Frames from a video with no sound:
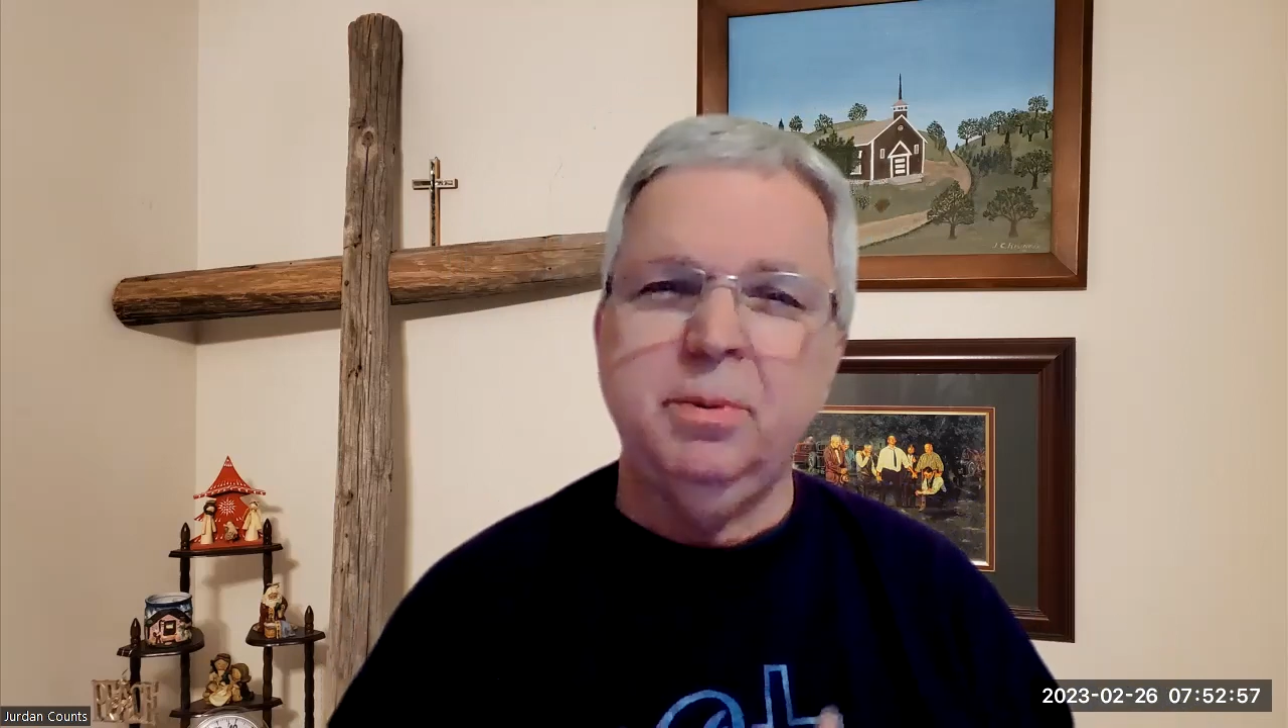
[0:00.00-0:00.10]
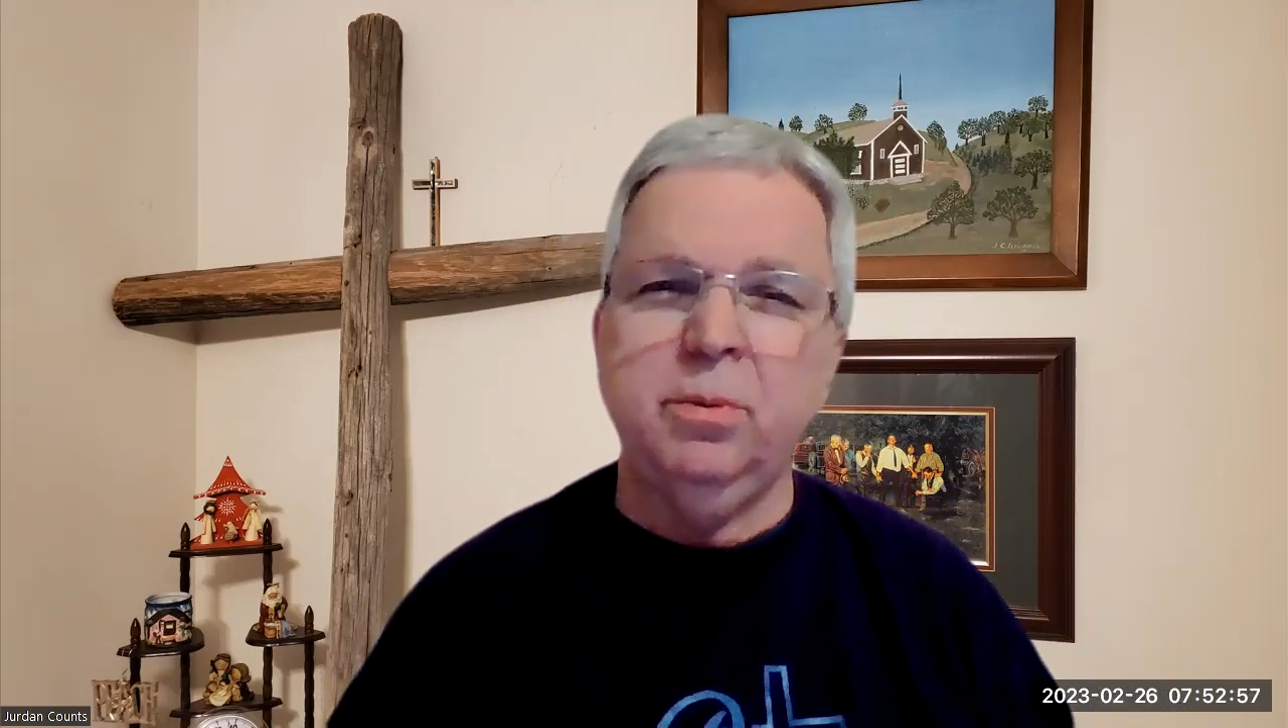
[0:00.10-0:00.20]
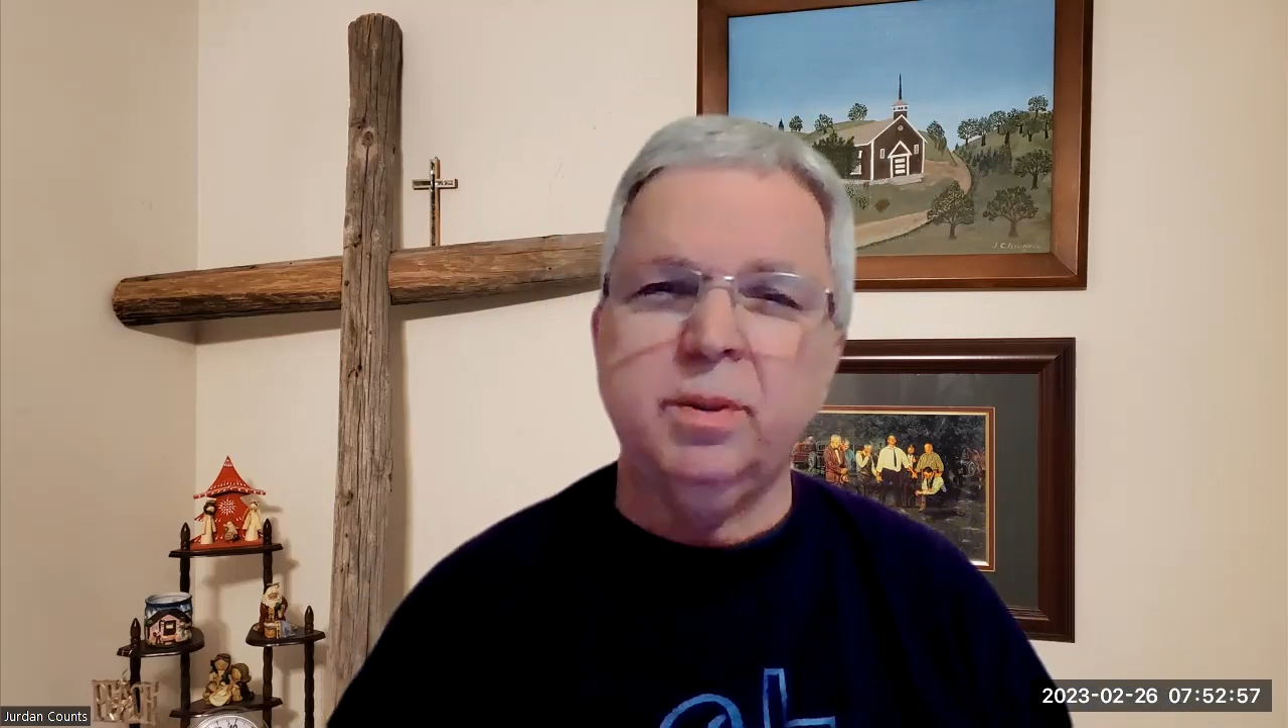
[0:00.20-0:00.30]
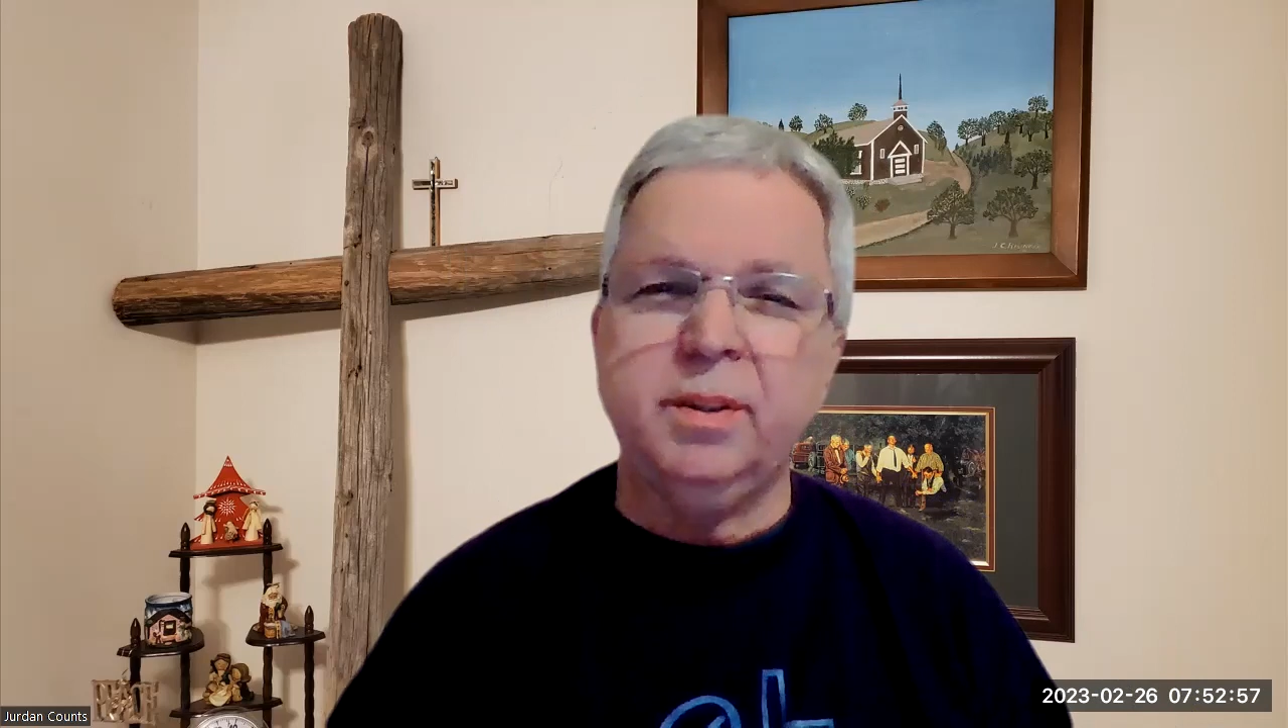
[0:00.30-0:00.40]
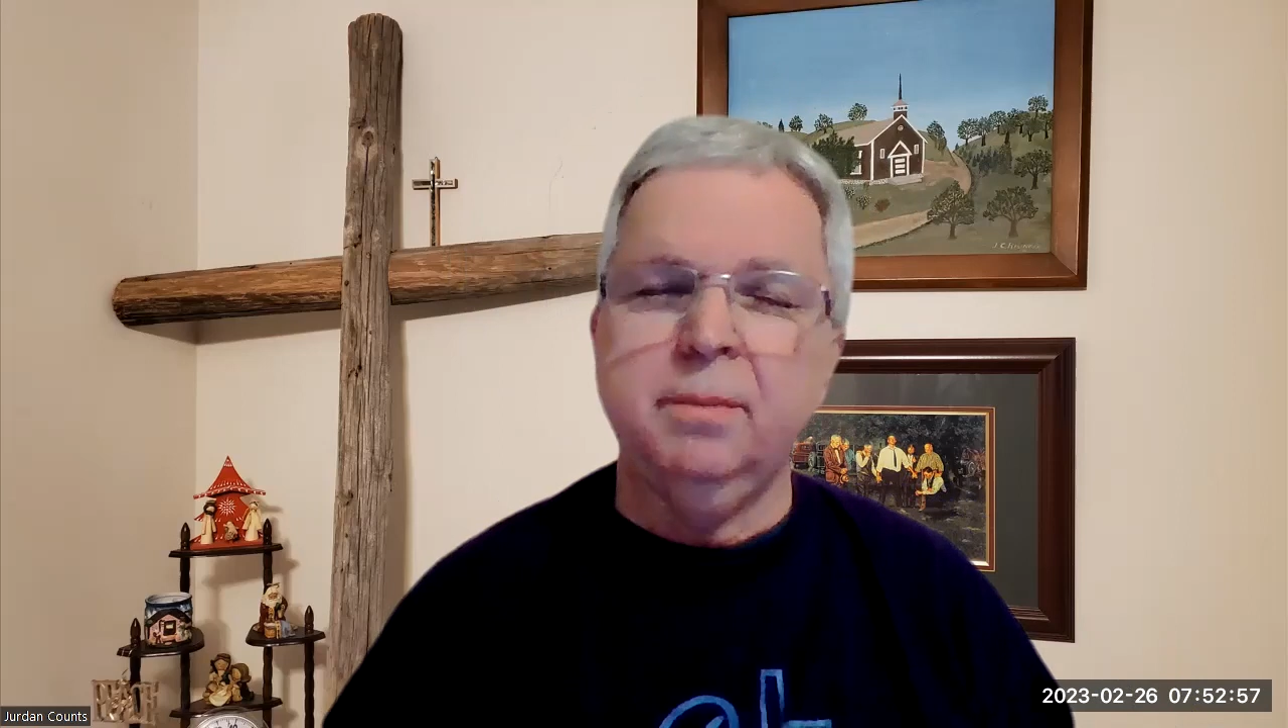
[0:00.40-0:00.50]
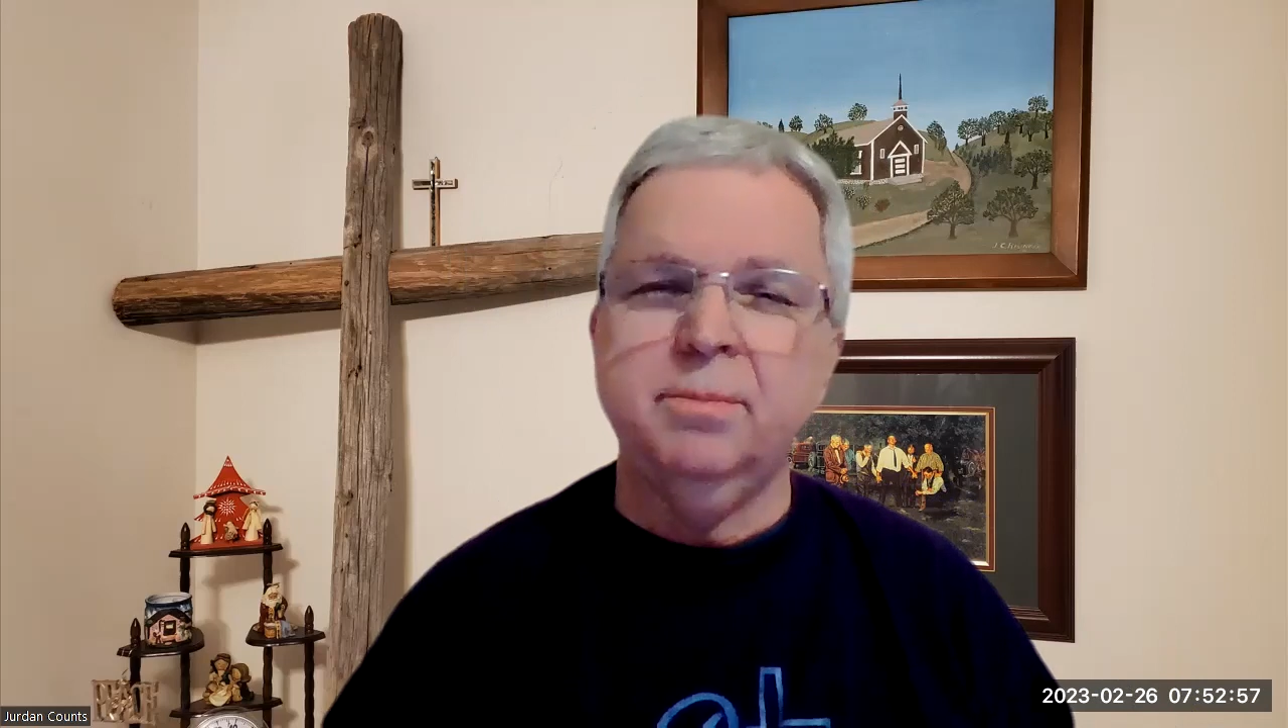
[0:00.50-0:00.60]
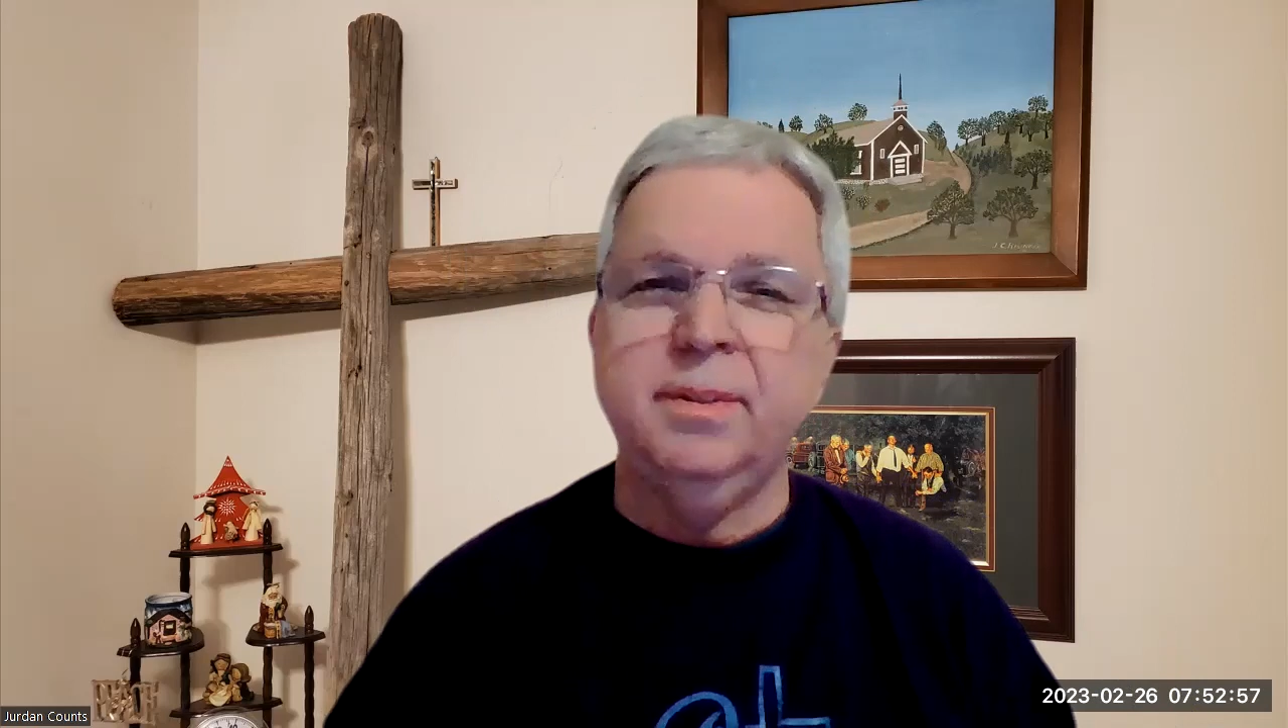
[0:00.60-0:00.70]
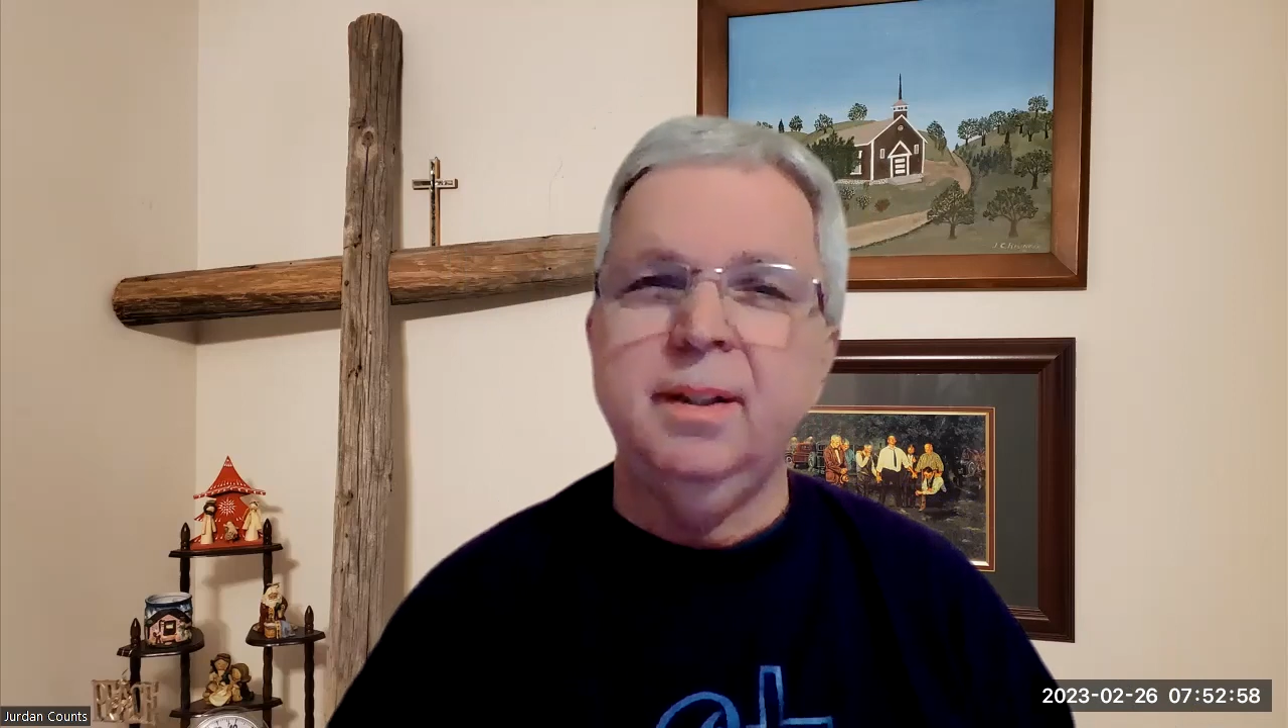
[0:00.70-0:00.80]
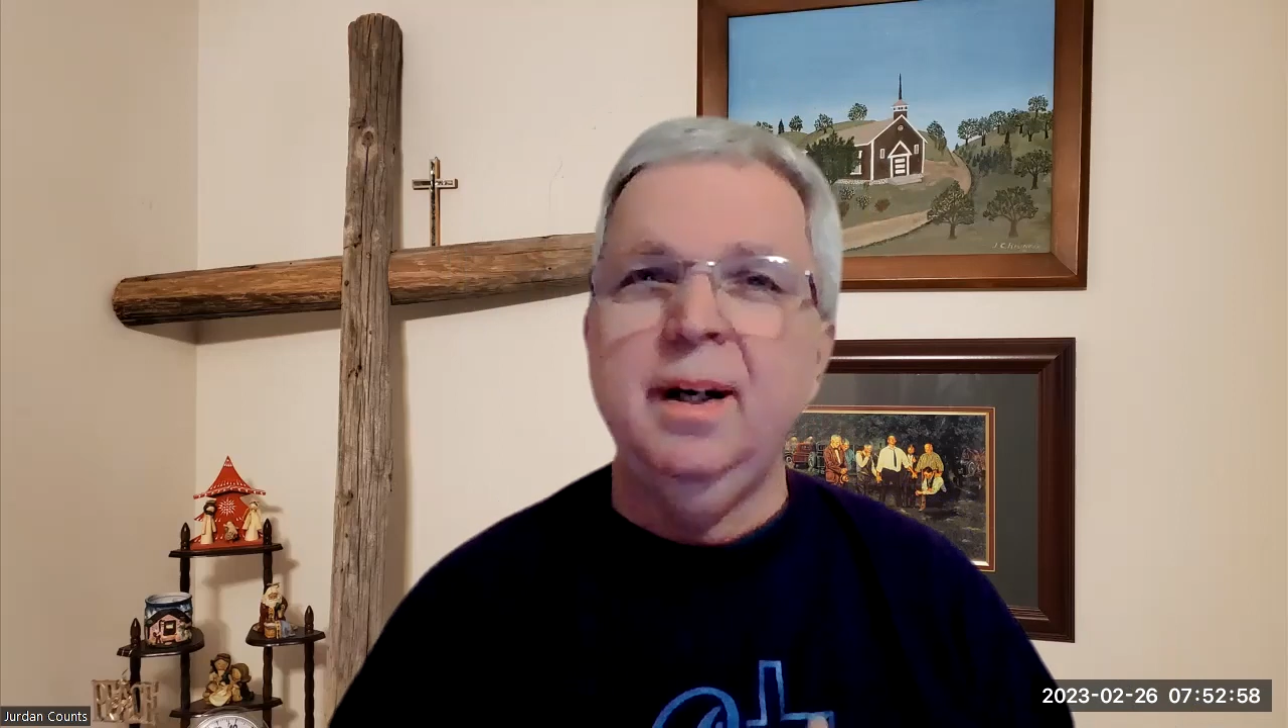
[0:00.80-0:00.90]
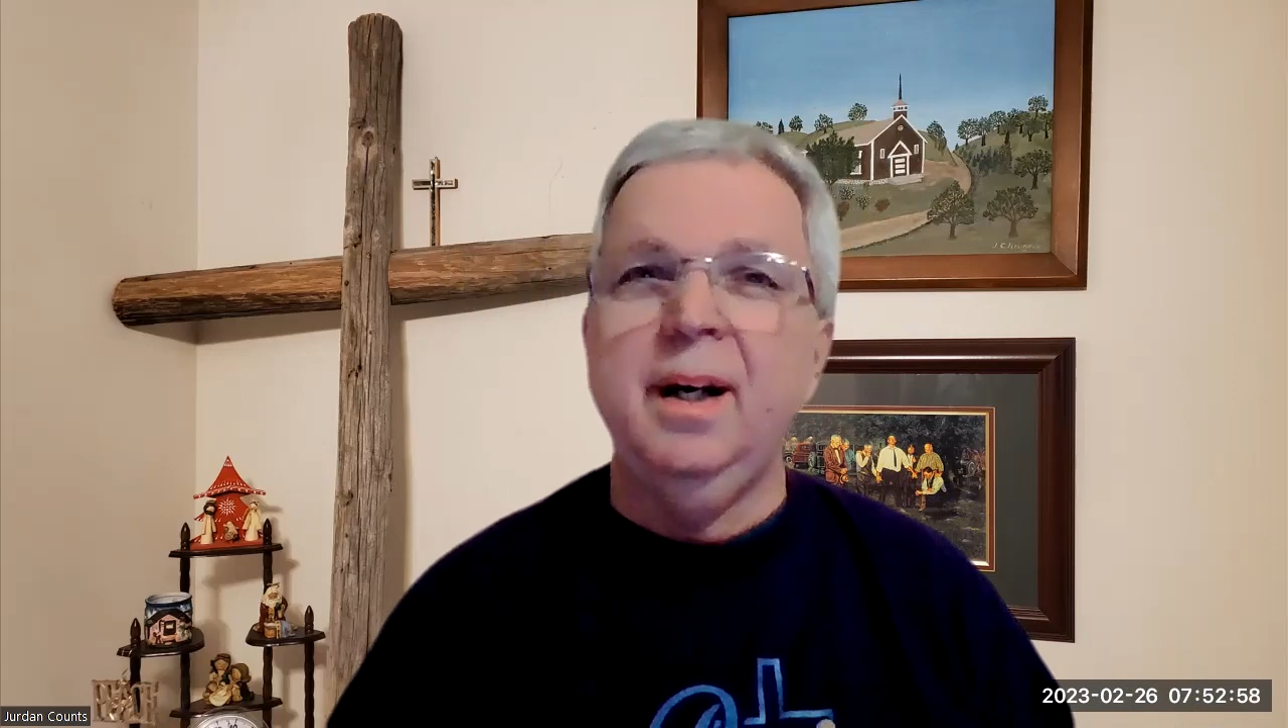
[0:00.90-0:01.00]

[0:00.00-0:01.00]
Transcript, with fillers: but what comes